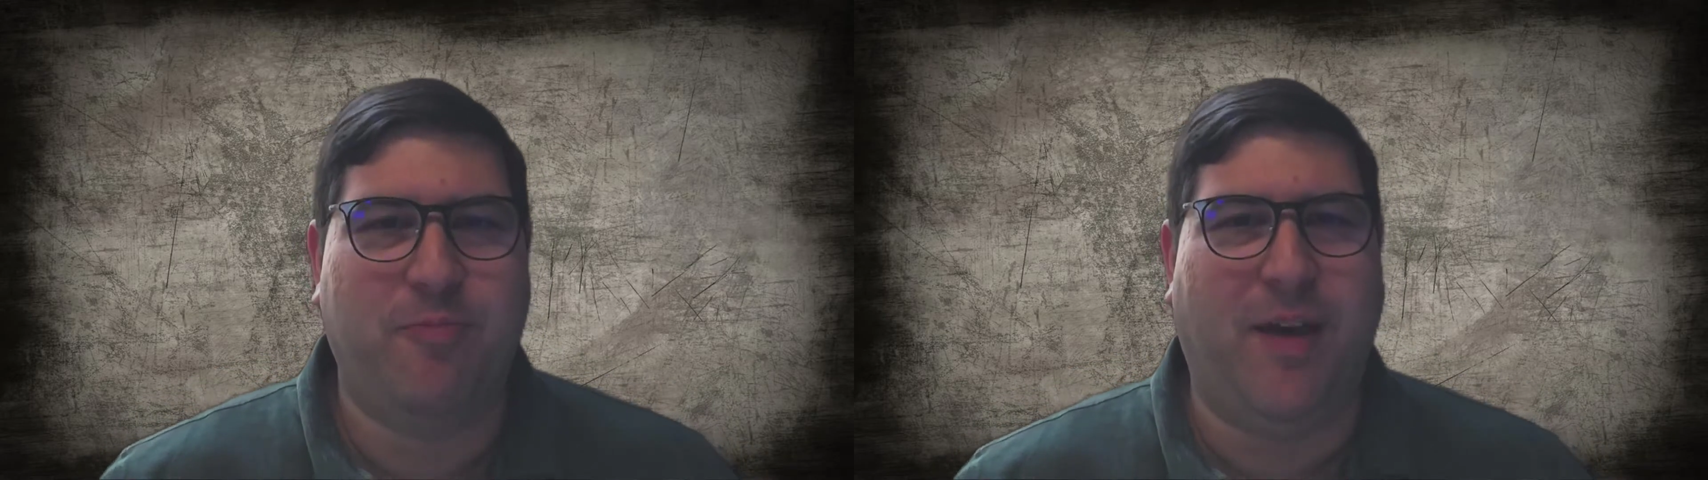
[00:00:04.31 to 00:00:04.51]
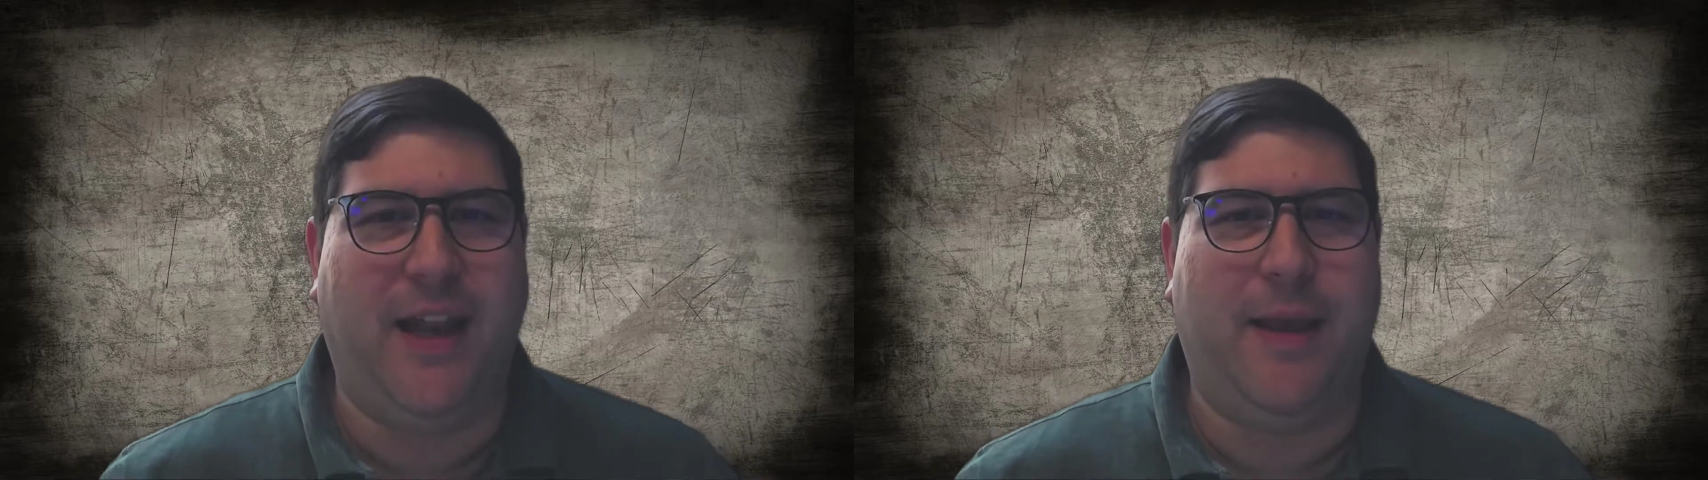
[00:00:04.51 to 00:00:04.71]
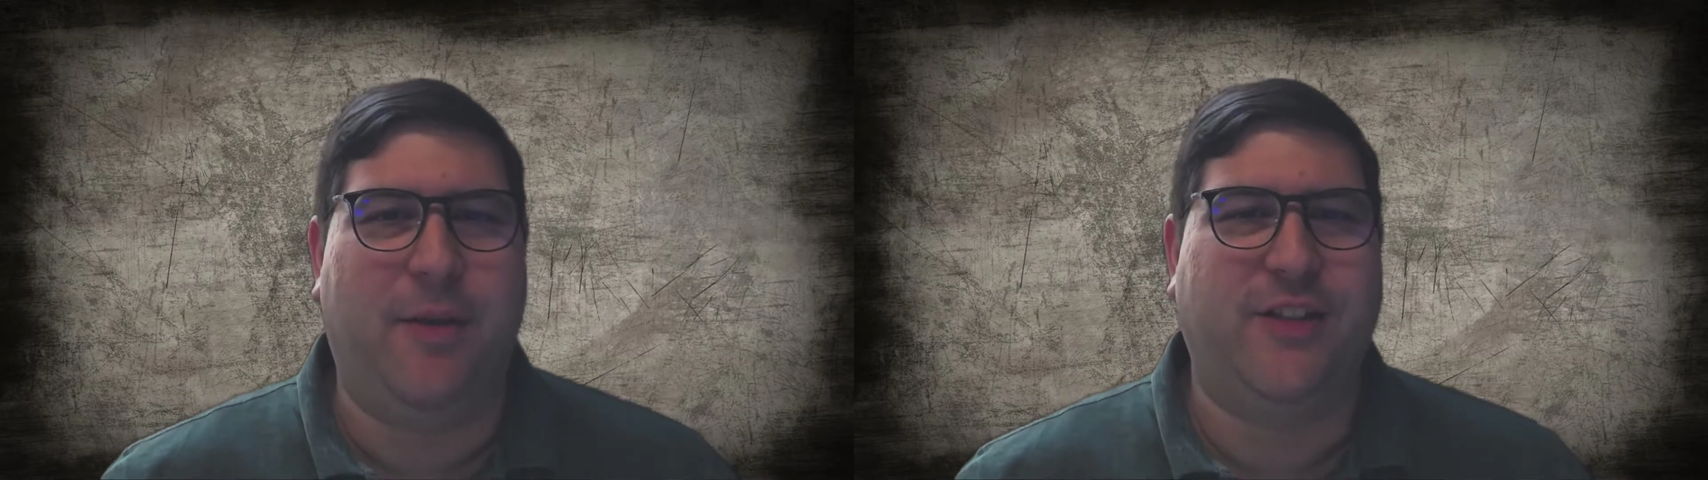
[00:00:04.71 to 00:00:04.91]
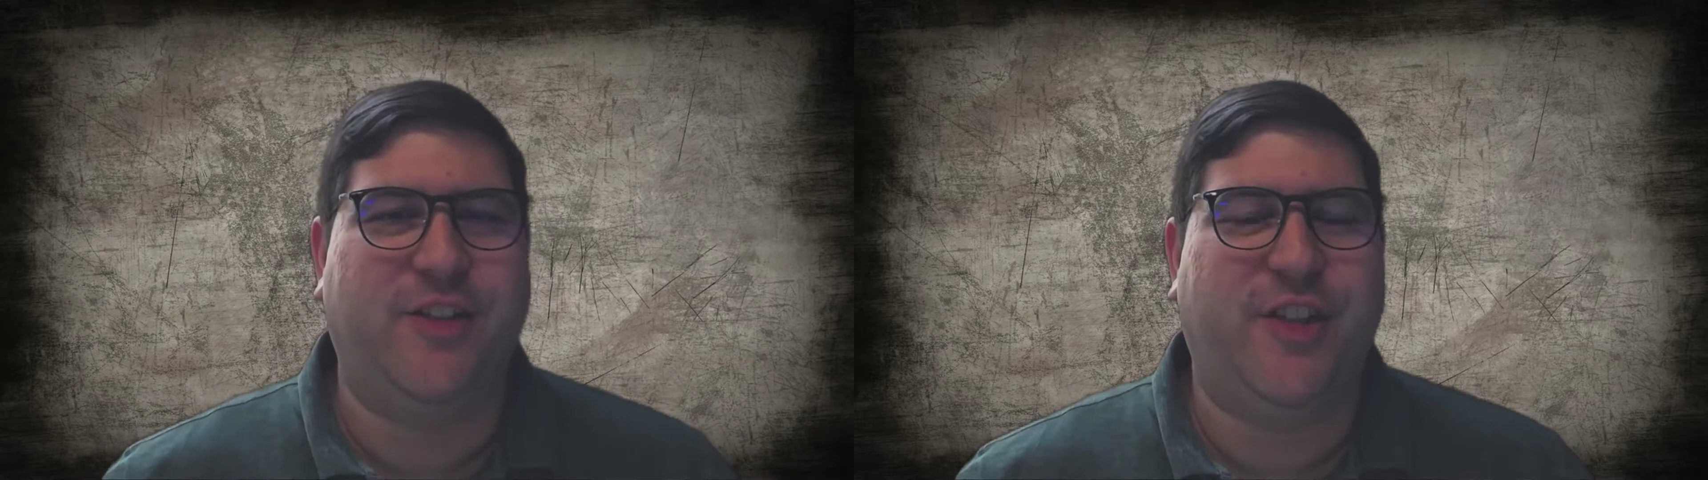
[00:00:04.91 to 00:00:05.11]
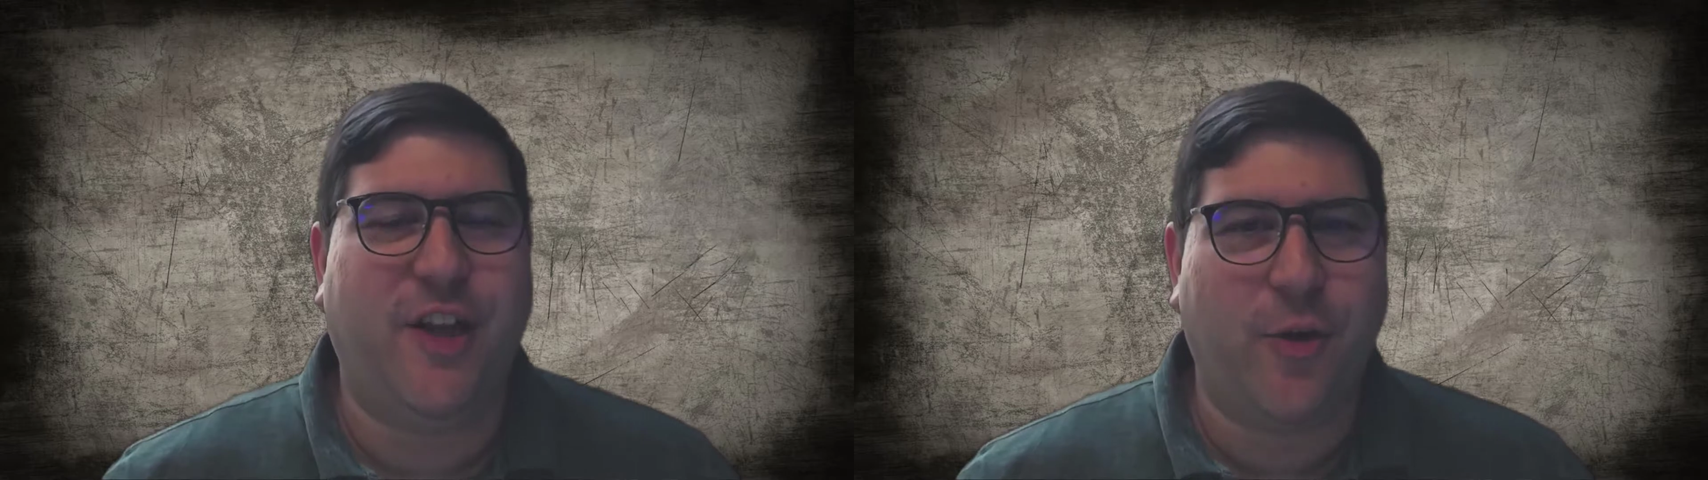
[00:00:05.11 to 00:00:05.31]
My name is
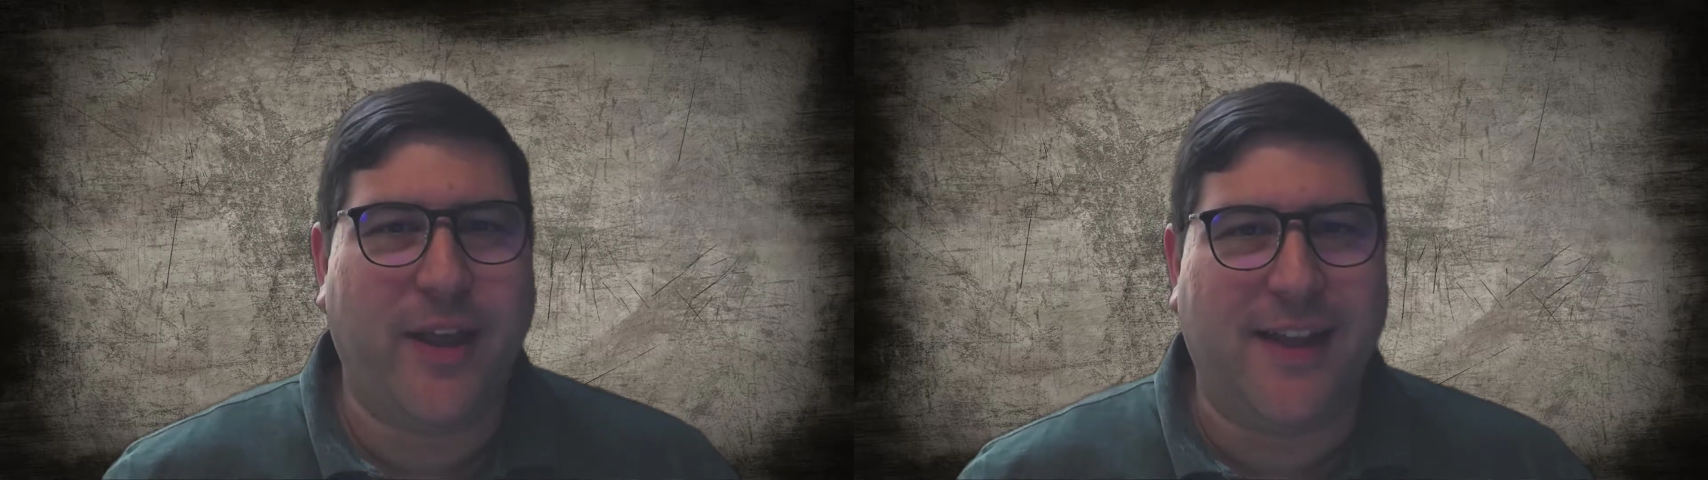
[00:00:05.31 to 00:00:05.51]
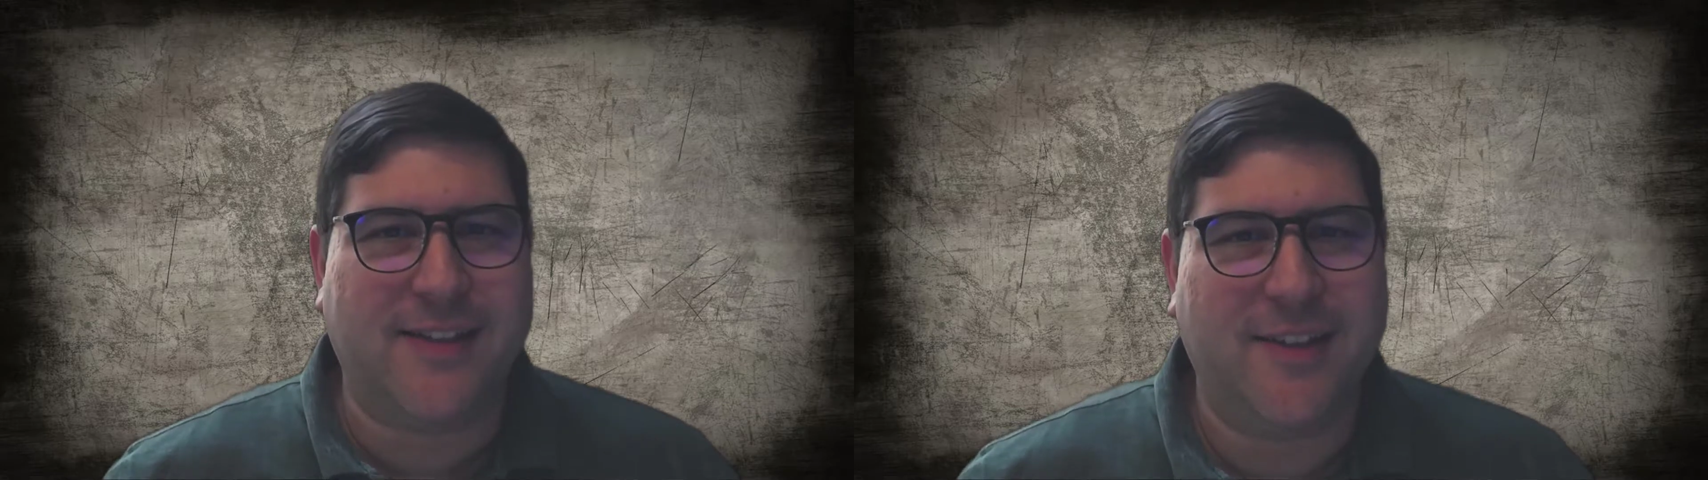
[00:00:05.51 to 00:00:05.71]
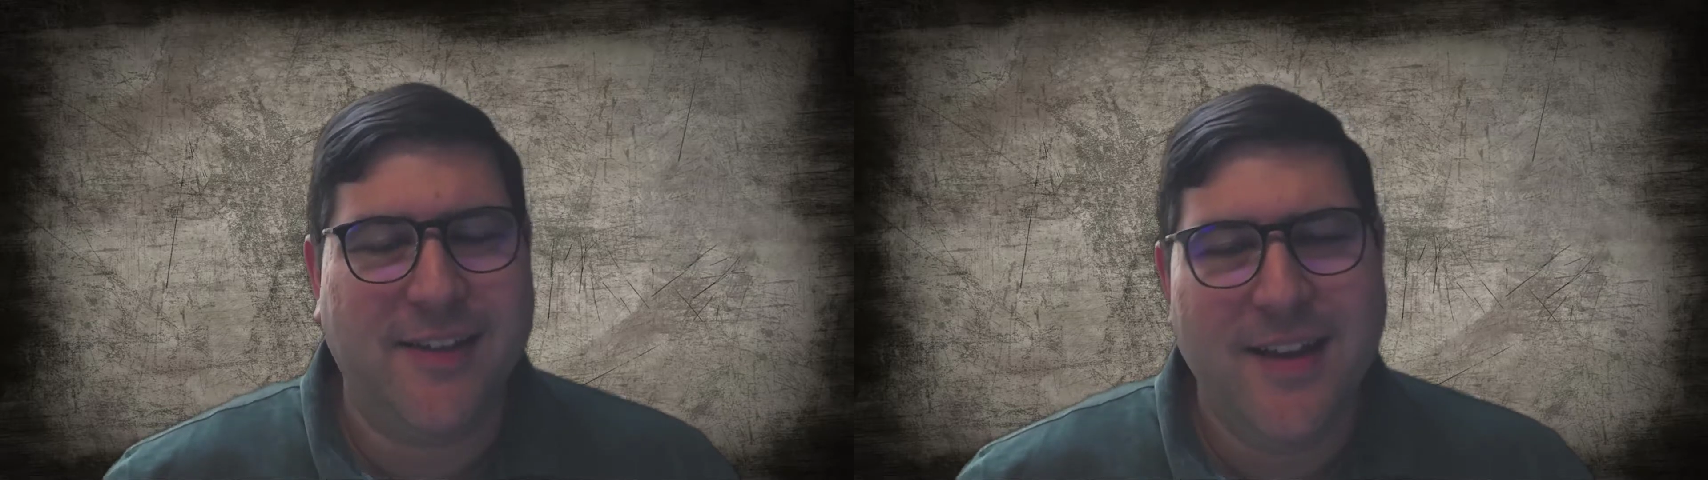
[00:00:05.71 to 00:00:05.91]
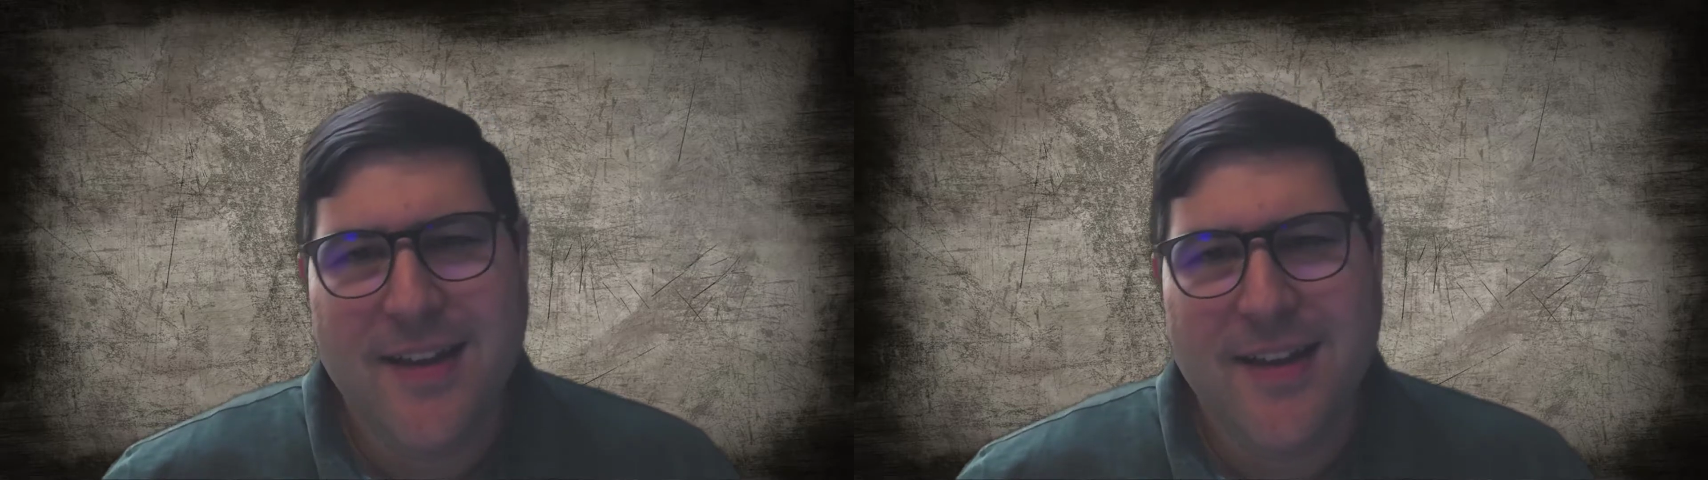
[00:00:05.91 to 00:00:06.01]
Gino Canessa.